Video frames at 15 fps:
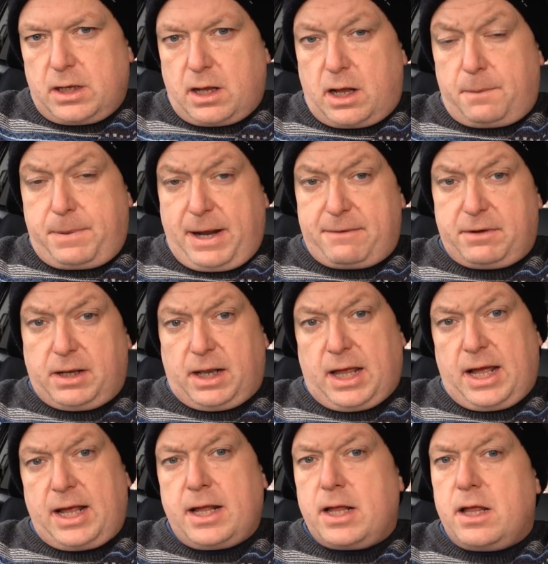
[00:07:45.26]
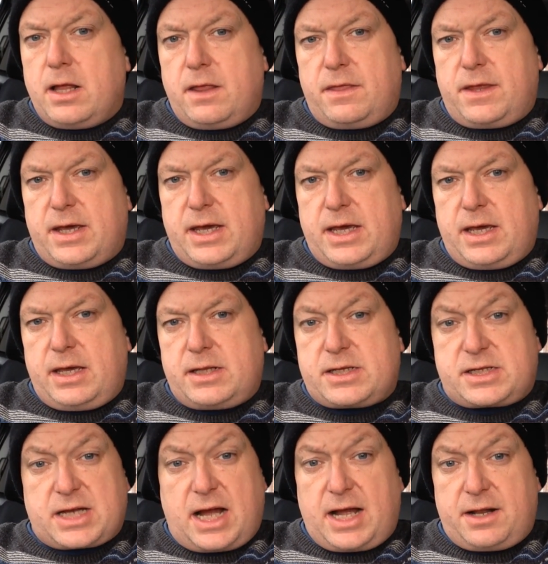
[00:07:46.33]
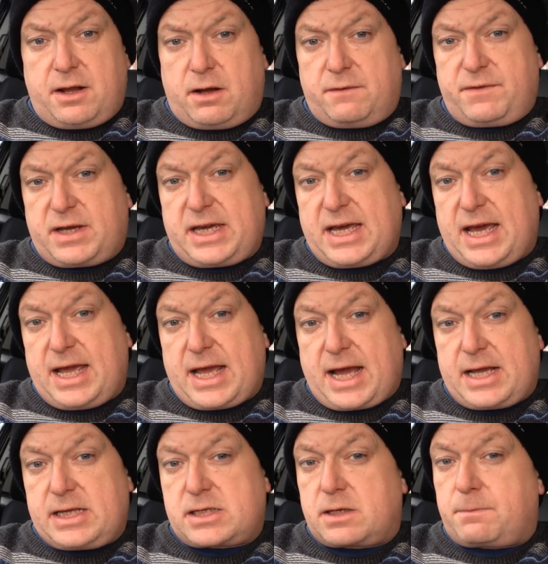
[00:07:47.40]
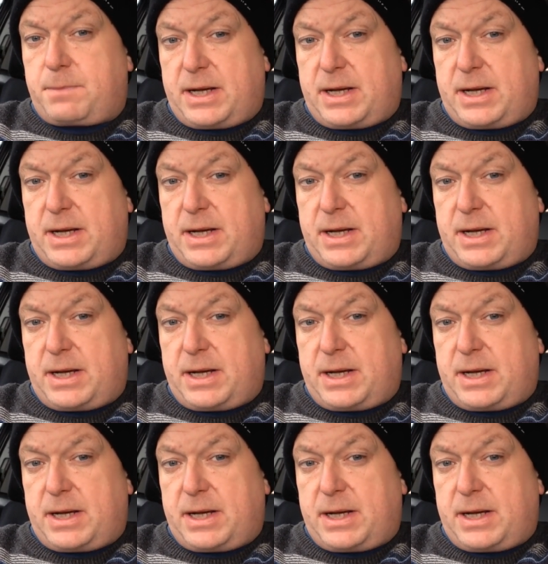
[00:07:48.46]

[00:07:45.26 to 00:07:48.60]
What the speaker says: Now, apparently, the designer of the K8